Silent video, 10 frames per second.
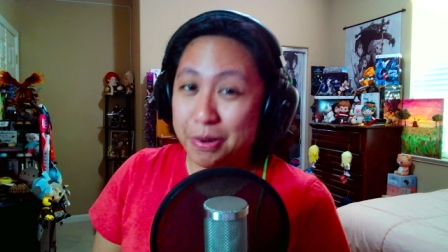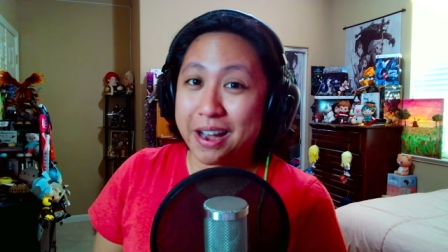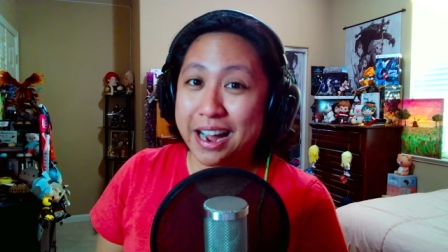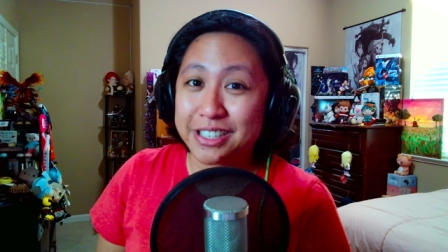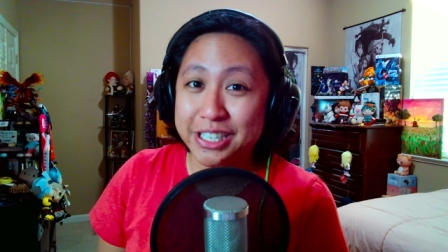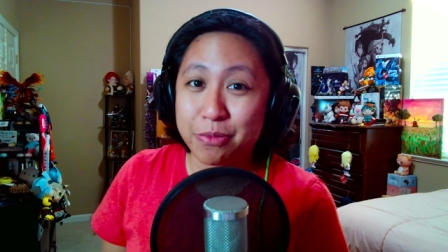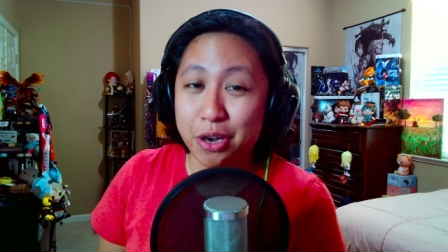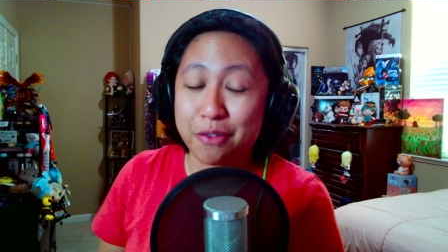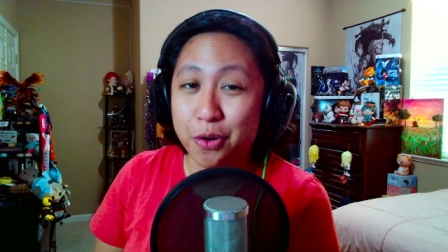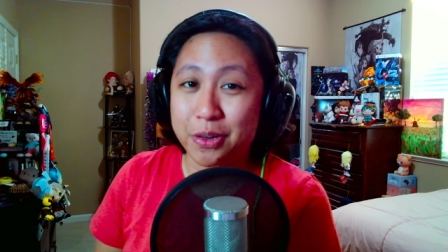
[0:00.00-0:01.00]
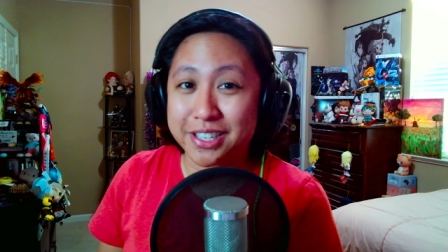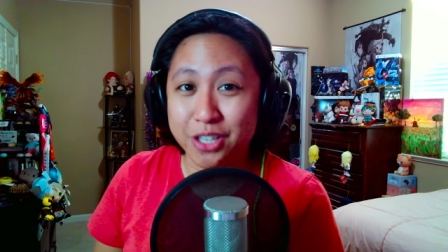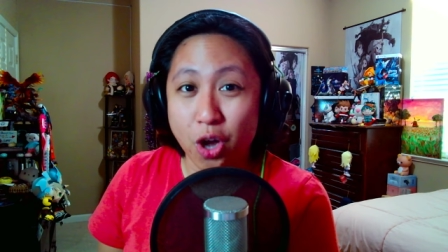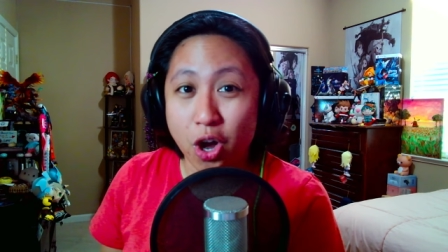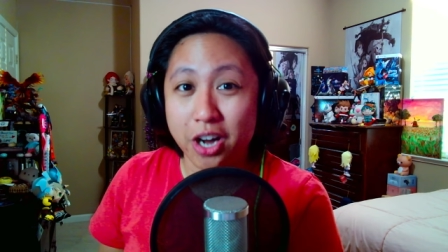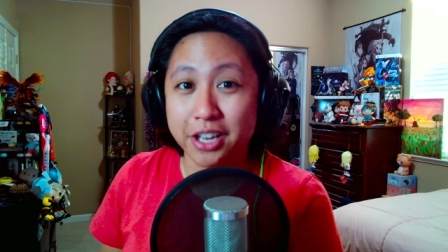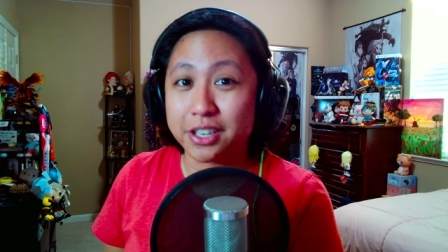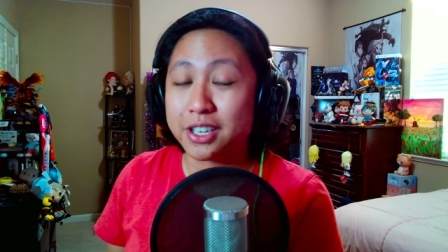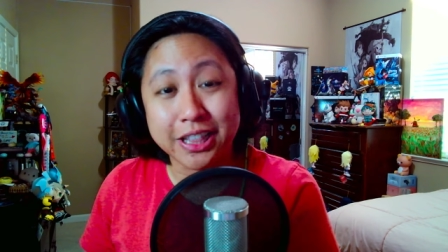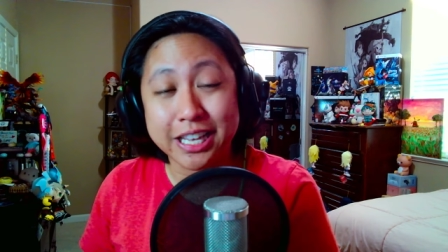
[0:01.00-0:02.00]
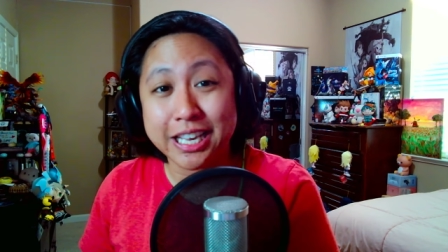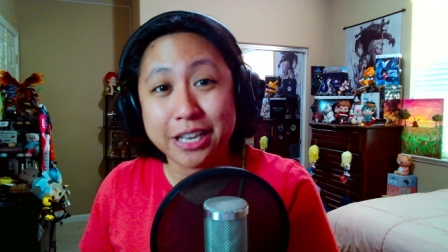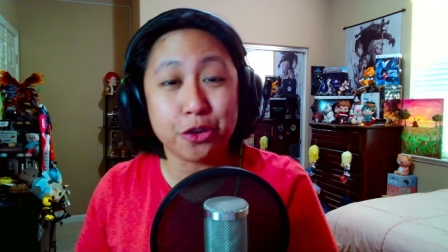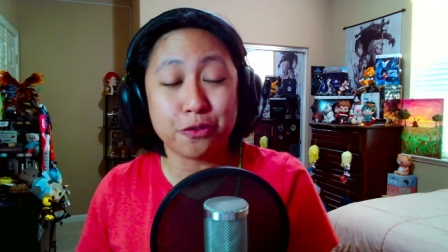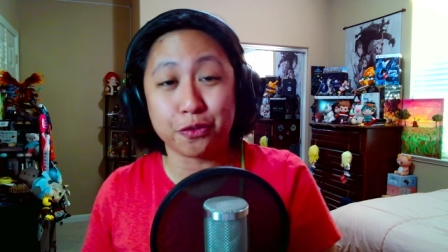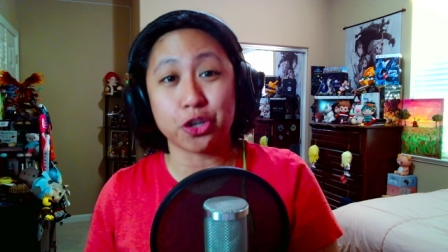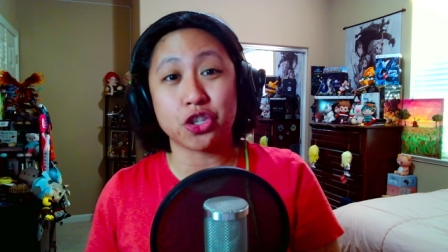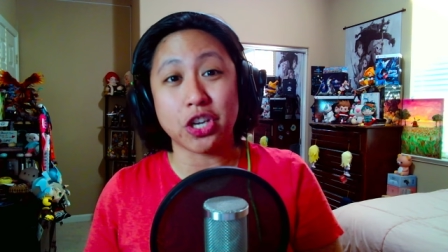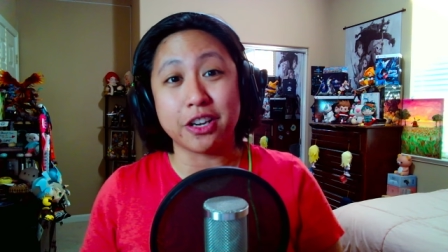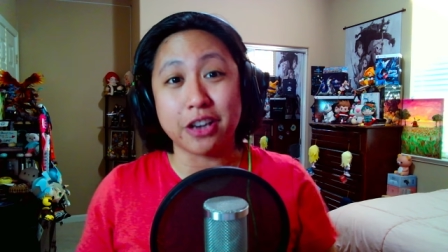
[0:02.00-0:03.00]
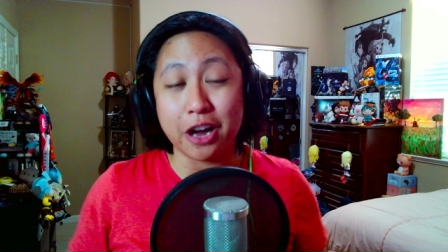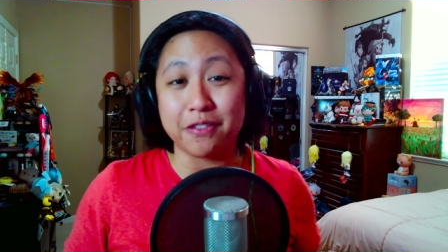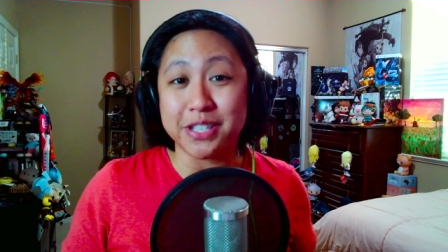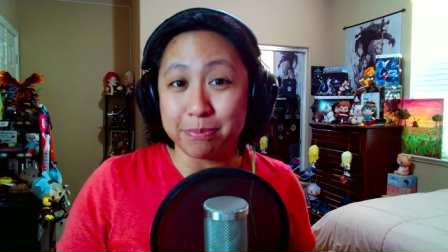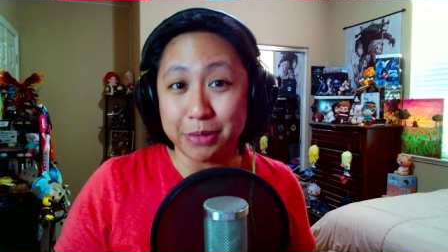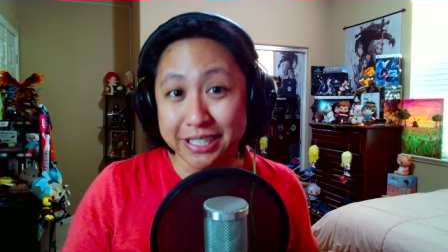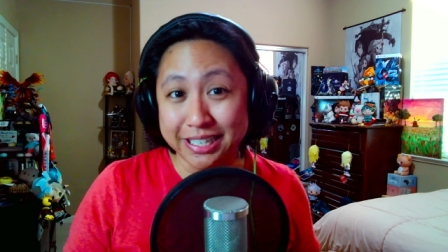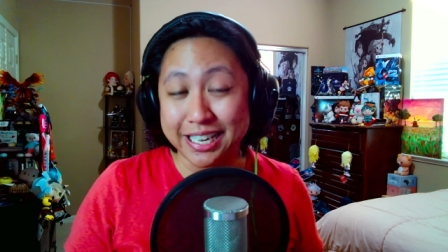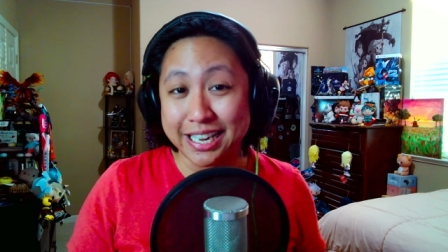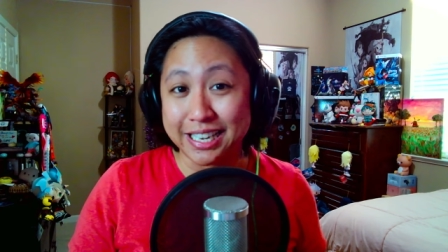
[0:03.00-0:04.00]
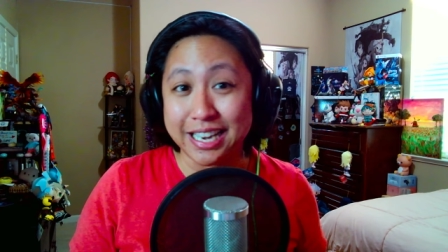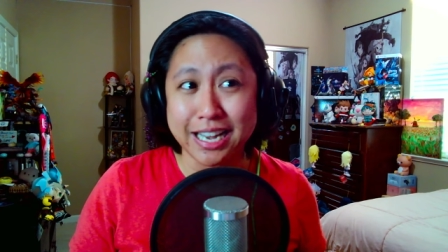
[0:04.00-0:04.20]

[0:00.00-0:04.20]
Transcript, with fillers: But I did want to focus on the new version of Simple and Clean,